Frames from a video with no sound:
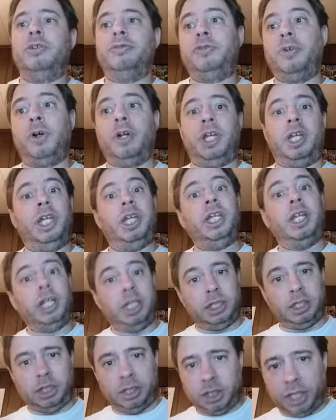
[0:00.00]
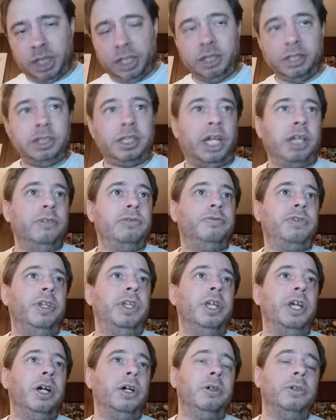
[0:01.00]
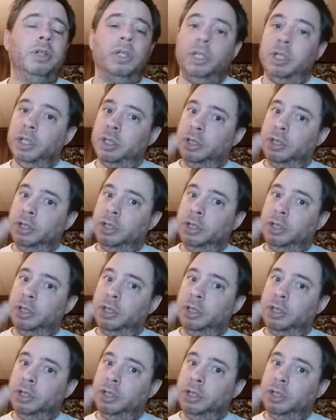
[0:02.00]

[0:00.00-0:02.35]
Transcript: for a late night video,